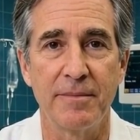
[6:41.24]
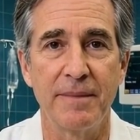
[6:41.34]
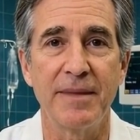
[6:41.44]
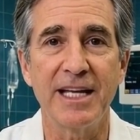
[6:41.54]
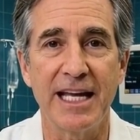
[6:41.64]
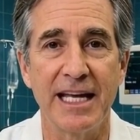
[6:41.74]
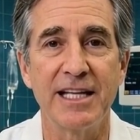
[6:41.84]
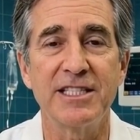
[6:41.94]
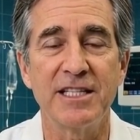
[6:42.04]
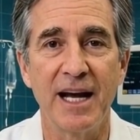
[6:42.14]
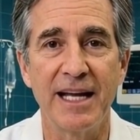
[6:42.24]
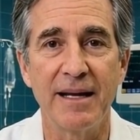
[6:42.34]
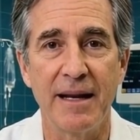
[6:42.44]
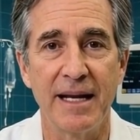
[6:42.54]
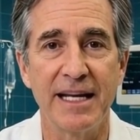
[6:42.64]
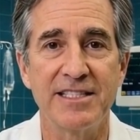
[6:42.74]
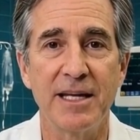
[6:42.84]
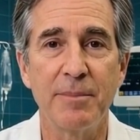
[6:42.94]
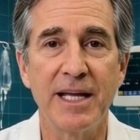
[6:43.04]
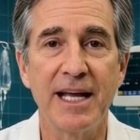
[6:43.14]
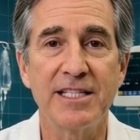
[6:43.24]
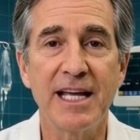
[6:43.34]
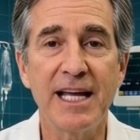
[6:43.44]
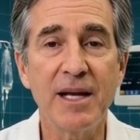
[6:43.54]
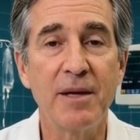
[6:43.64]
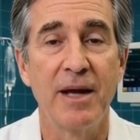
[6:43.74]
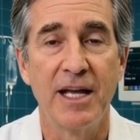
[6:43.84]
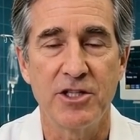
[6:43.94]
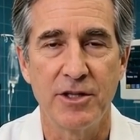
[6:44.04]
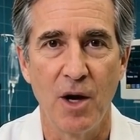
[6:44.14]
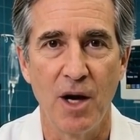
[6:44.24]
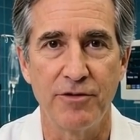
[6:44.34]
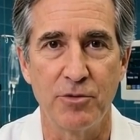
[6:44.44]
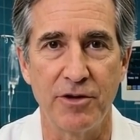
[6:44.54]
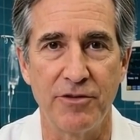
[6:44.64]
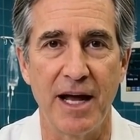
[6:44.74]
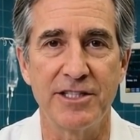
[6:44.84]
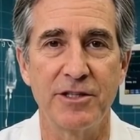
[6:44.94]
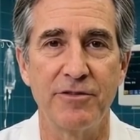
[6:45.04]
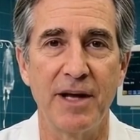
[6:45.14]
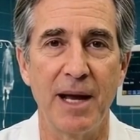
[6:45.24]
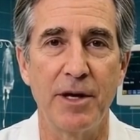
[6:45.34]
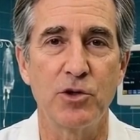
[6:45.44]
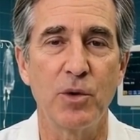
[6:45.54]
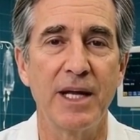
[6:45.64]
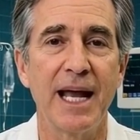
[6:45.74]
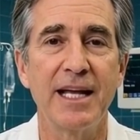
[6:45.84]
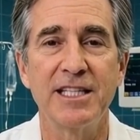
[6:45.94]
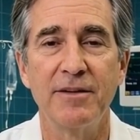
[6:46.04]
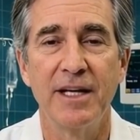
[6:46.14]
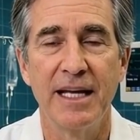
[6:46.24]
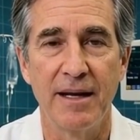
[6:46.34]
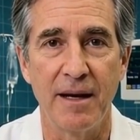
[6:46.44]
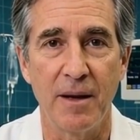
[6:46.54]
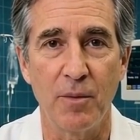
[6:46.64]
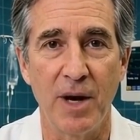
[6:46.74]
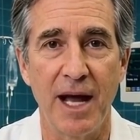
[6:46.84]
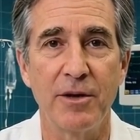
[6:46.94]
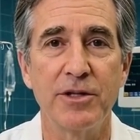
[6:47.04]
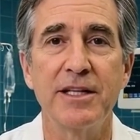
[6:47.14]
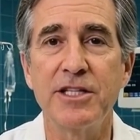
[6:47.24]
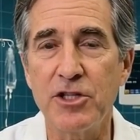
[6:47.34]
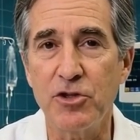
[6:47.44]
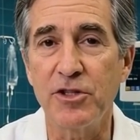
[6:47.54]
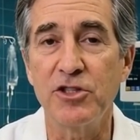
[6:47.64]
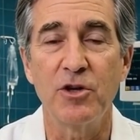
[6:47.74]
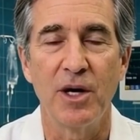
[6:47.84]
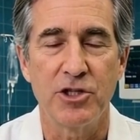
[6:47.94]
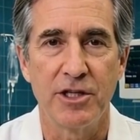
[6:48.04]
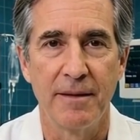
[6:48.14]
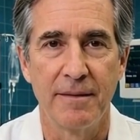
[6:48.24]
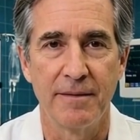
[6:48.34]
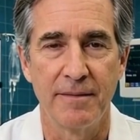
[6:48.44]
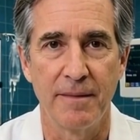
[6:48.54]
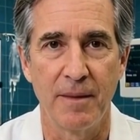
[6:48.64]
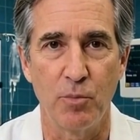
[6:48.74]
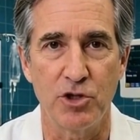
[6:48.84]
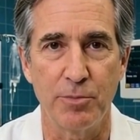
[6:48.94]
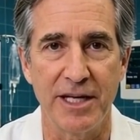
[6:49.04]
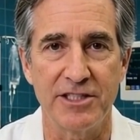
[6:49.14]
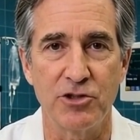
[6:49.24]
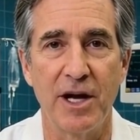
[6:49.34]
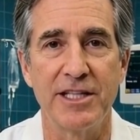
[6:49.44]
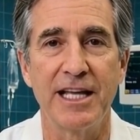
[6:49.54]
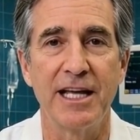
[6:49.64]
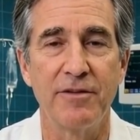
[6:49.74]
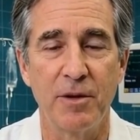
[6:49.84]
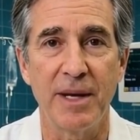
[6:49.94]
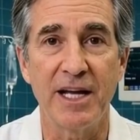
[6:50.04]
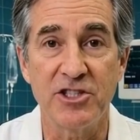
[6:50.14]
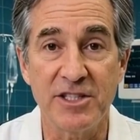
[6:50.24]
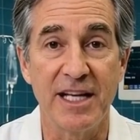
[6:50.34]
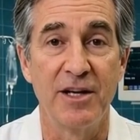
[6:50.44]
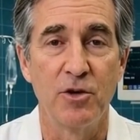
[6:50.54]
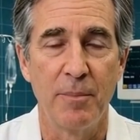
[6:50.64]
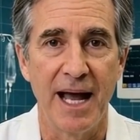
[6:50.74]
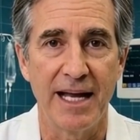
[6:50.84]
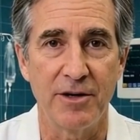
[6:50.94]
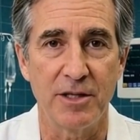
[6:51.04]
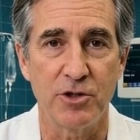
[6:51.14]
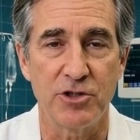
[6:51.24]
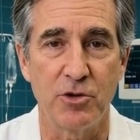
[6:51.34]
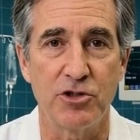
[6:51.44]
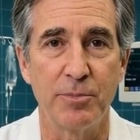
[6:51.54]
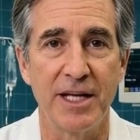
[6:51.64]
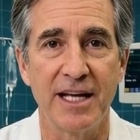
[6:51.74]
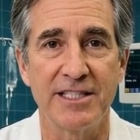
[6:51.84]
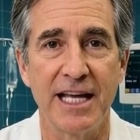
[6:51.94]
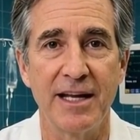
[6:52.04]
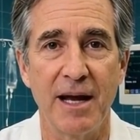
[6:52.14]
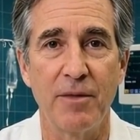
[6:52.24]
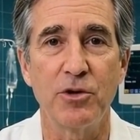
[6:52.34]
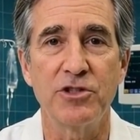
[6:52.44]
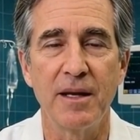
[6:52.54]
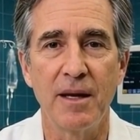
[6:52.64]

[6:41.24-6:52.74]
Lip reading: The key insight is that PSA elevation often reflects inflammatory activity rather than tissue destruction, which means addressing inflammation can dramatically reduce PSA levels